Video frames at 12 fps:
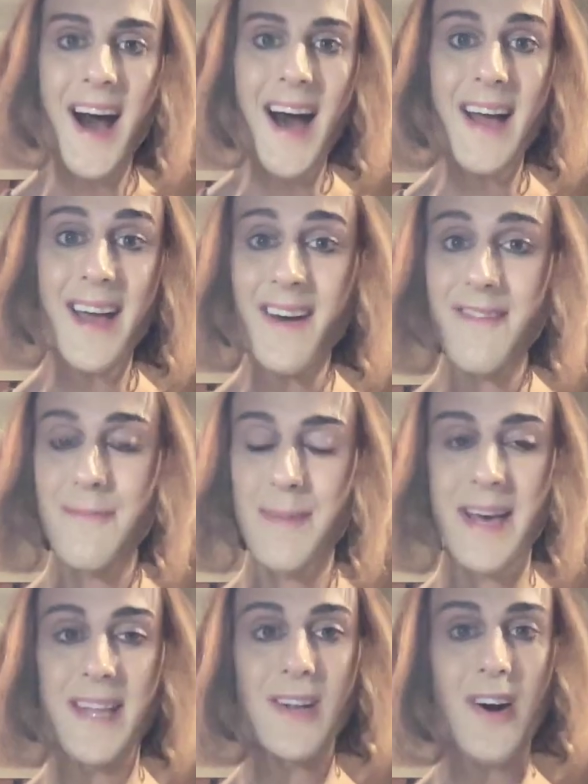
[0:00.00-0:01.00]
I have
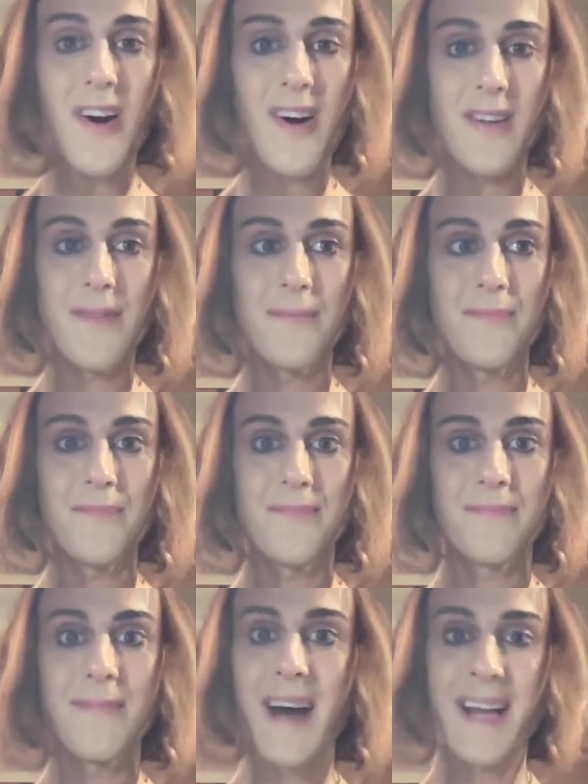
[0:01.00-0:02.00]
been on
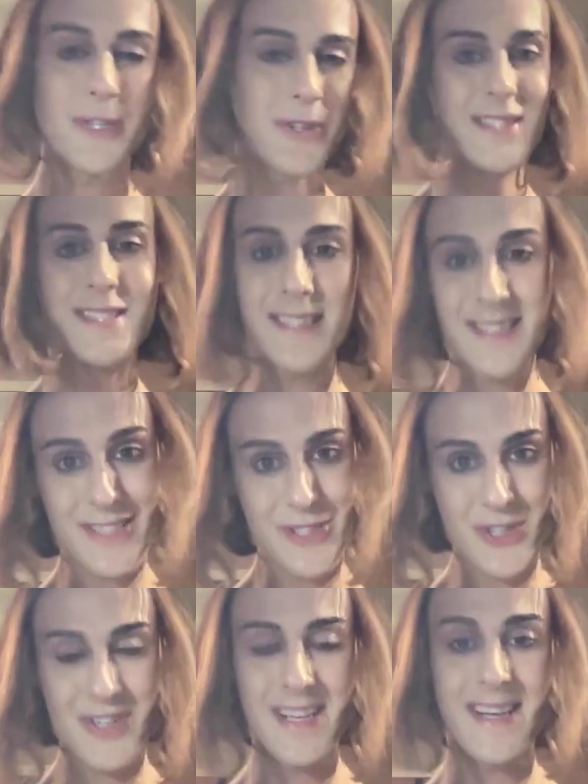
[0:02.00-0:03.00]
my transition
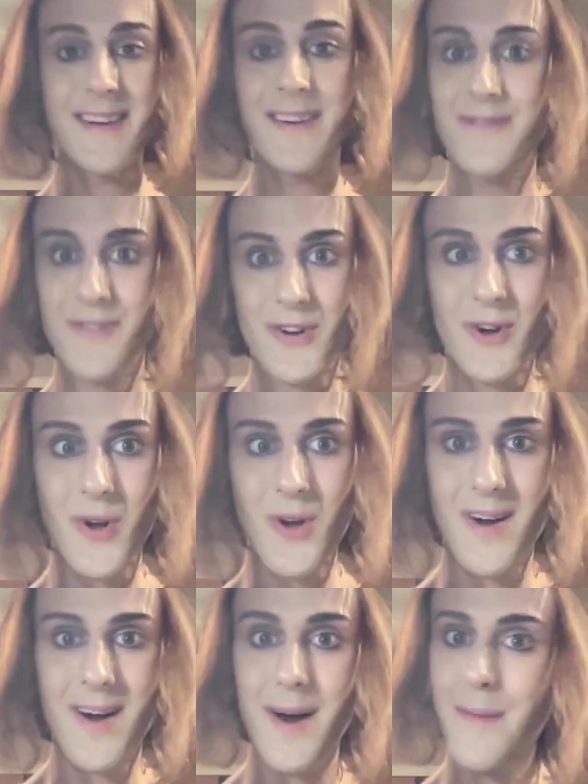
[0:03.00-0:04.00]
journey for
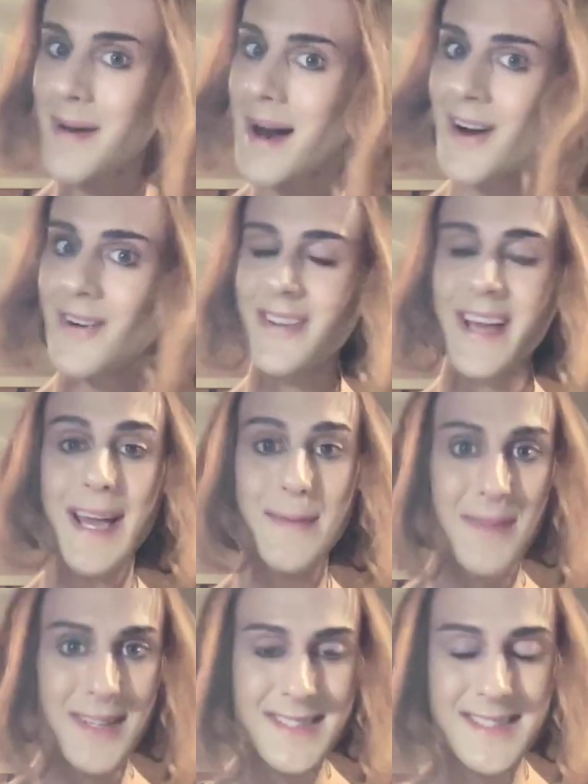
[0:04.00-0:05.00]
about 8
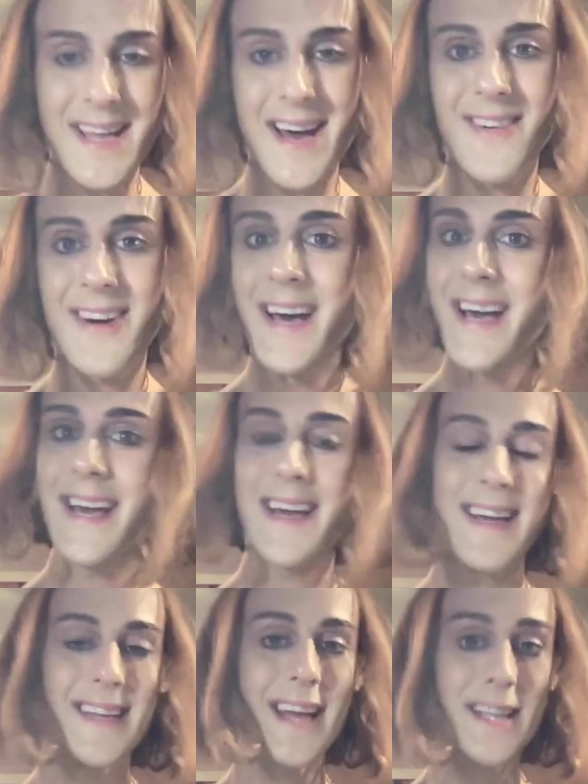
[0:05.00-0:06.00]
months now,
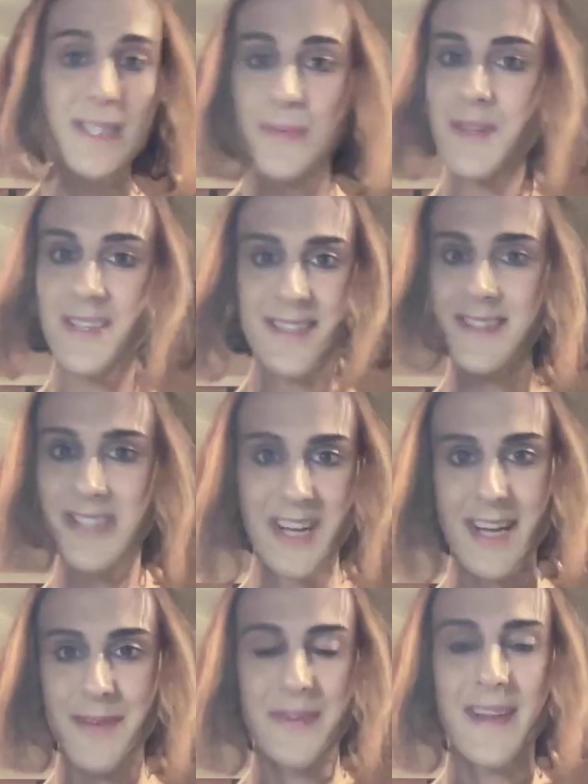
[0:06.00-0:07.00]
and I just wanted to
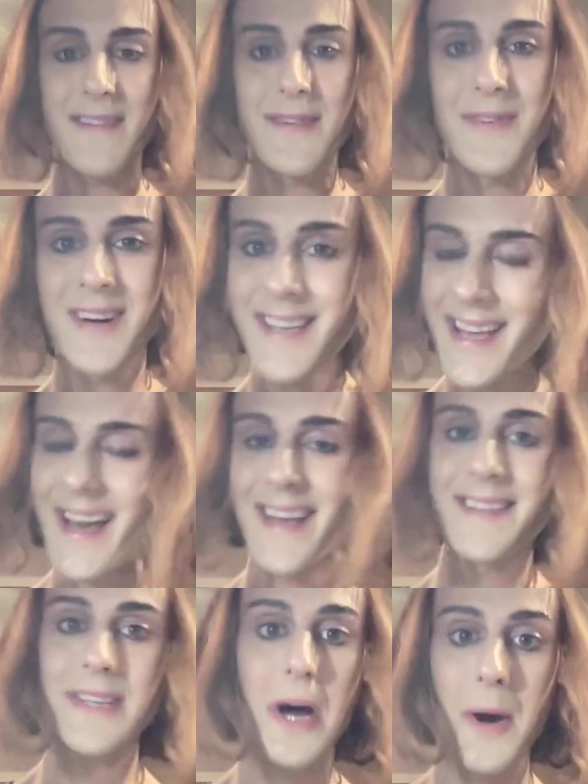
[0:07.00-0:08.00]
check in with everyone
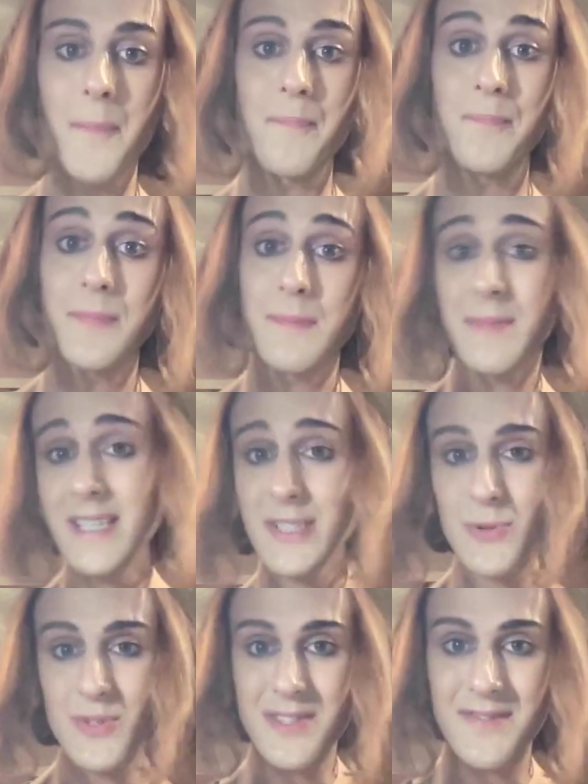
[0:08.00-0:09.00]
and be a
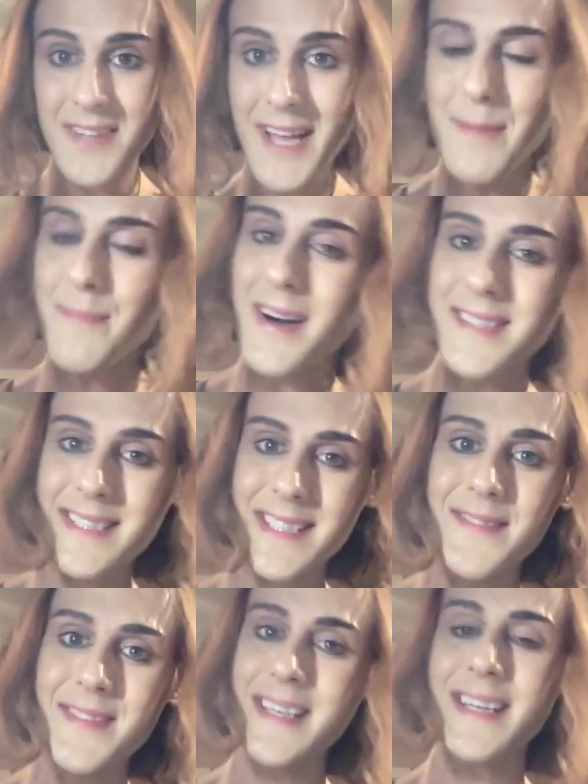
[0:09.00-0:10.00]
source of light and
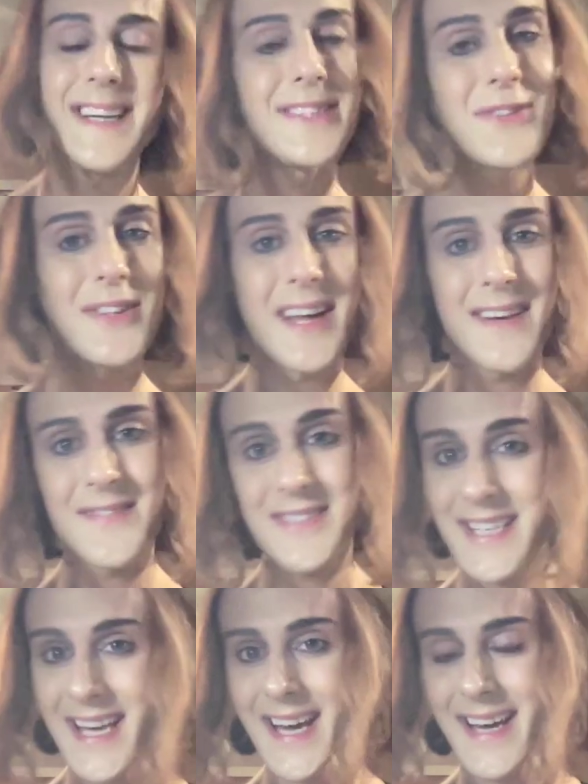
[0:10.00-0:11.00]
positivity in your life
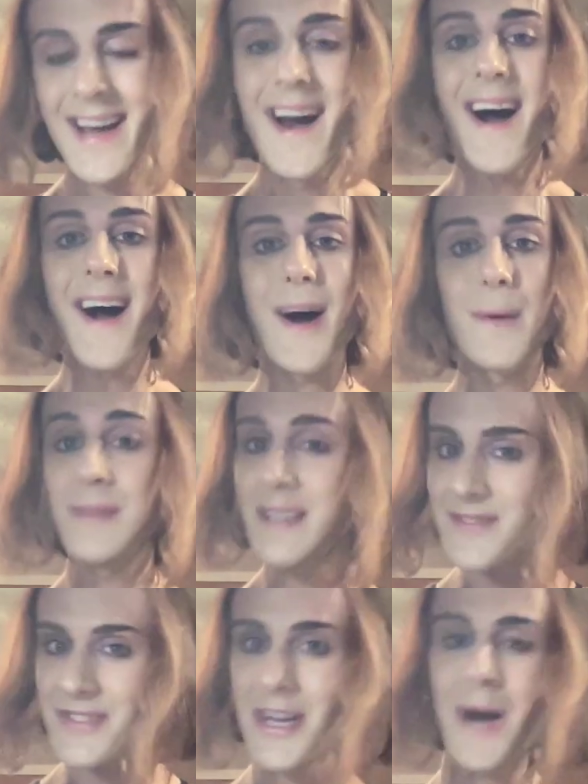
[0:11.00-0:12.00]
today,
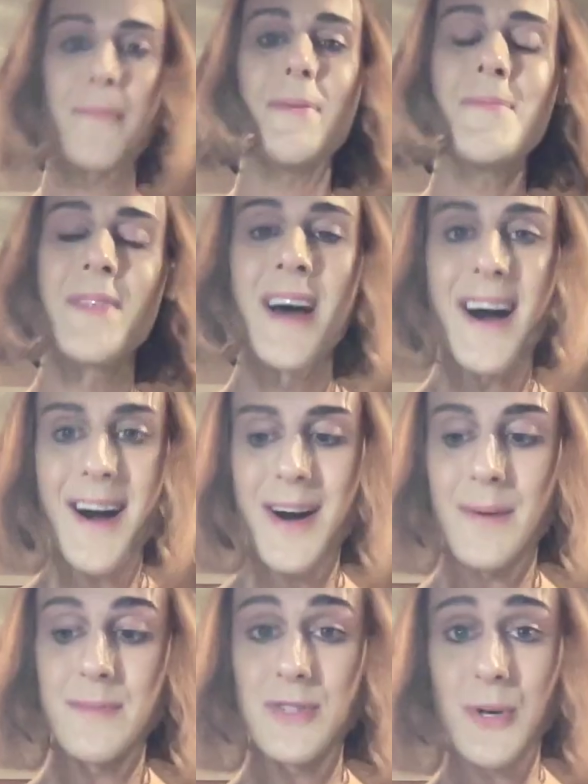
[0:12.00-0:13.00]
lift you up.
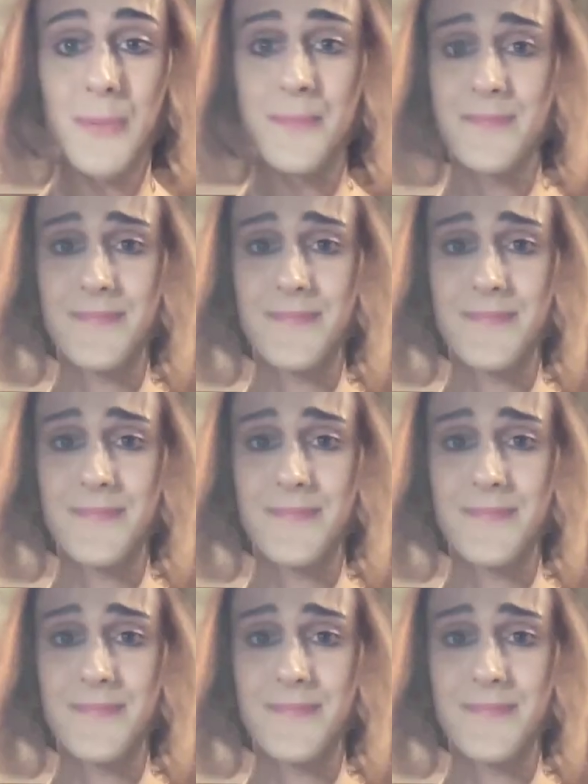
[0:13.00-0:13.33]
So